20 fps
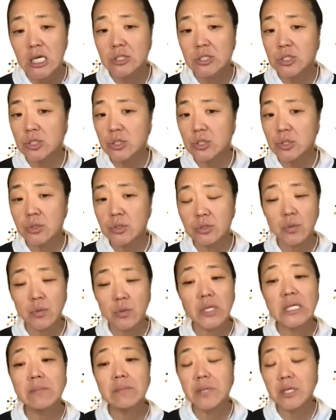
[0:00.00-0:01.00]
to
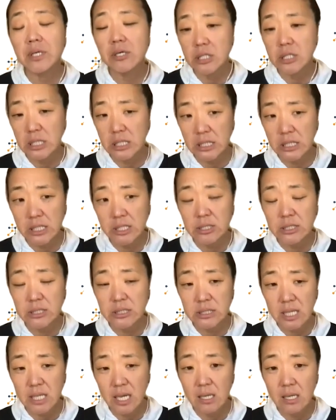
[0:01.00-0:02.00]
$20 billion a year in
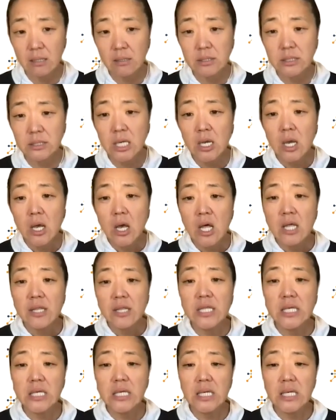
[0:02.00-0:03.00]
sales.
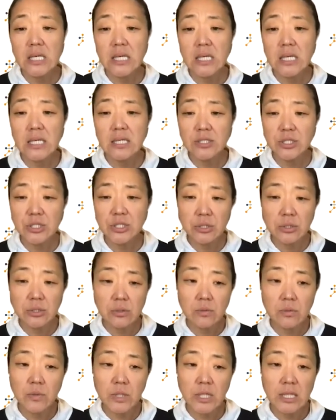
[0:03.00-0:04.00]
The
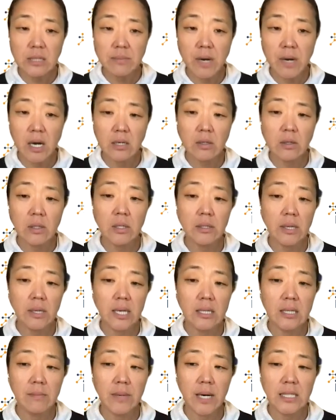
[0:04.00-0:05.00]
issue with monoclonal
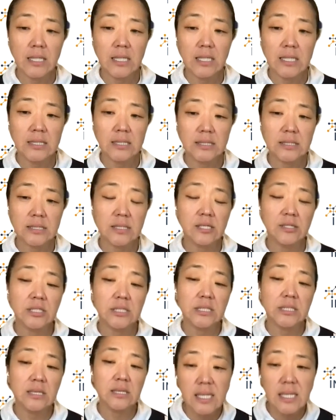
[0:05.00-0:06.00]
antibody is there's
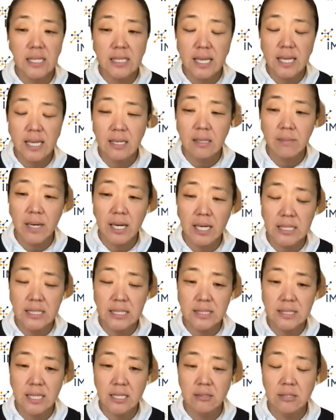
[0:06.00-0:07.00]
synthetic
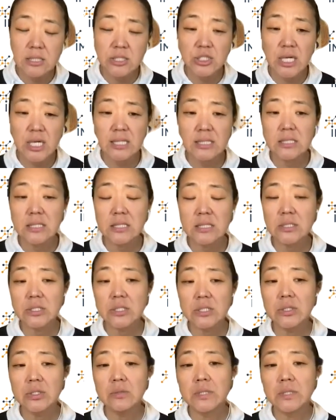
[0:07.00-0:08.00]
antibodies that are injected into
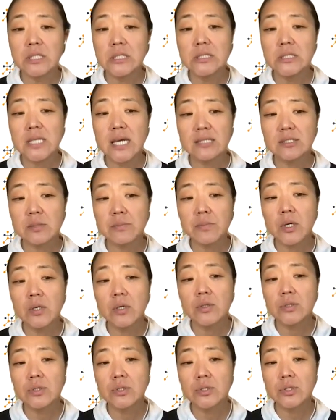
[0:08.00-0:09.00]
humans, as
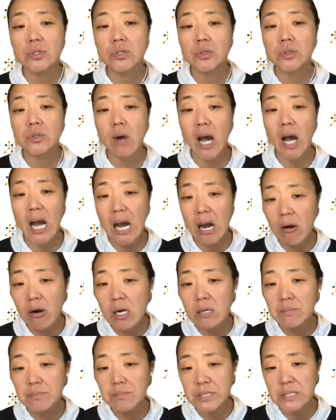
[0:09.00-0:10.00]
opposed to
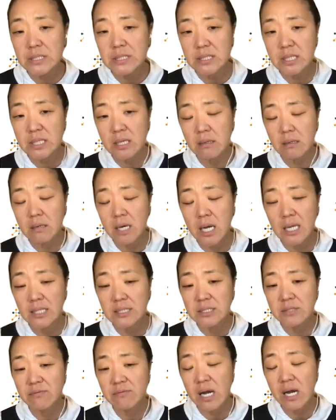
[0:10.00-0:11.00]
our B-cell
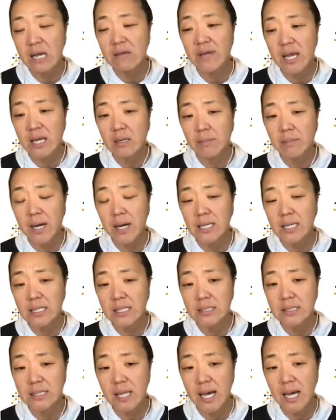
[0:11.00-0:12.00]
derived
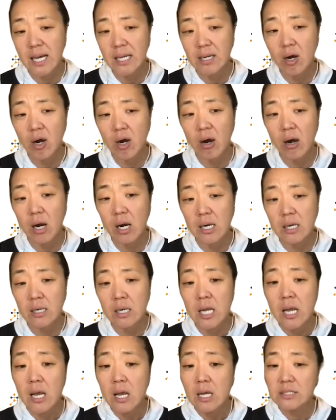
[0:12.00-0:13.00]
antibodies that are
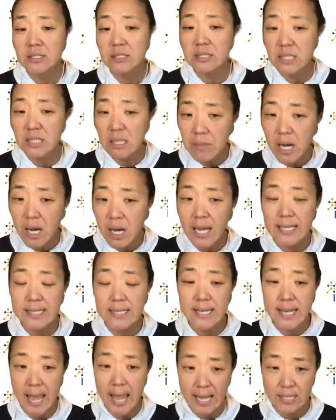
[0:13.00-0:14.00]

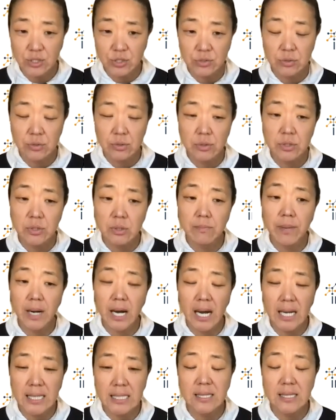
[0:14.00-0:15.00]
semi-natural. Your
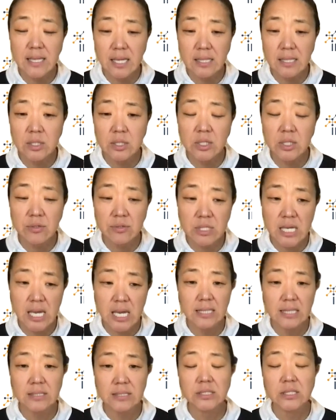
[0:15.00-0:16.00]
body then
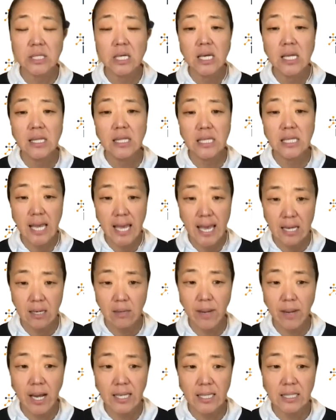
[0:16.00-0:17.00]
creates the
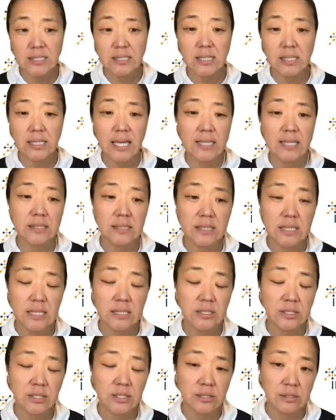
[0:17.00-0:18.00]
antibodies against
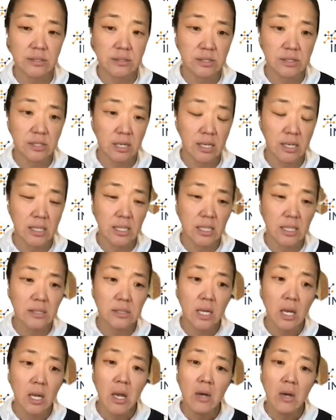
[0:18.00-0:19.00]
these certain targets.
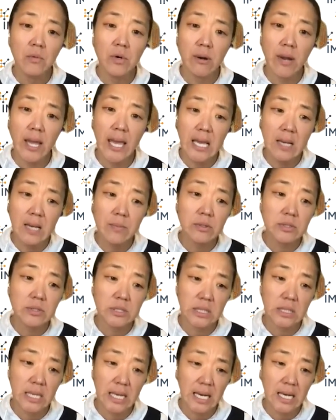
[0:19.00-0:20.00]
We're able
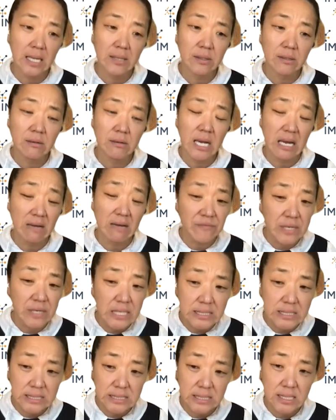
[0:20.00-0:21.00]
to gather
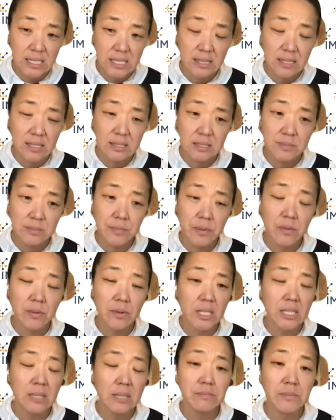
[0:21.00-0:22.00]
efficacy at this
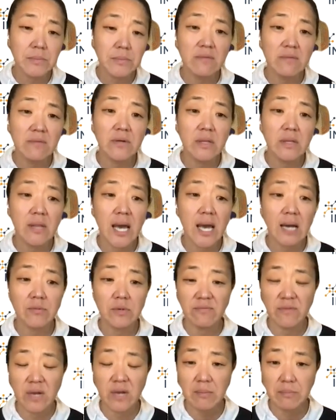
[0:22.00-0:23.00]
point, given that
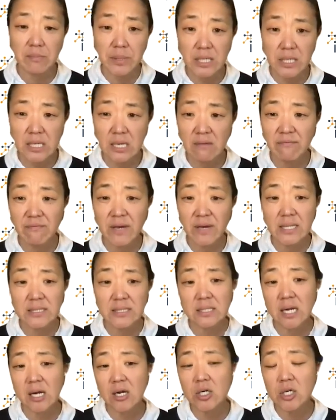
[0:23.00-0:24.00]
we've got
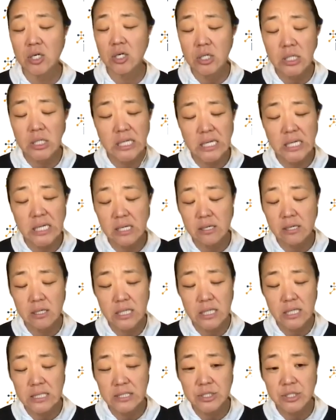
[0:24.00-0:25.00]
PFS and our earlier
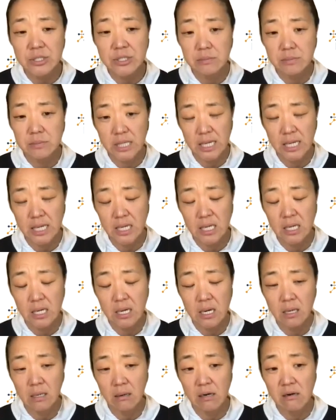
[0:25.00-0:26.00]
interim data
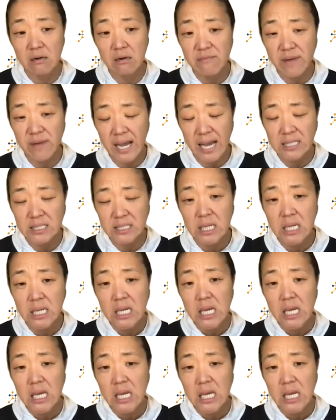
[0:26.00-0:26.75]
on HERVAX,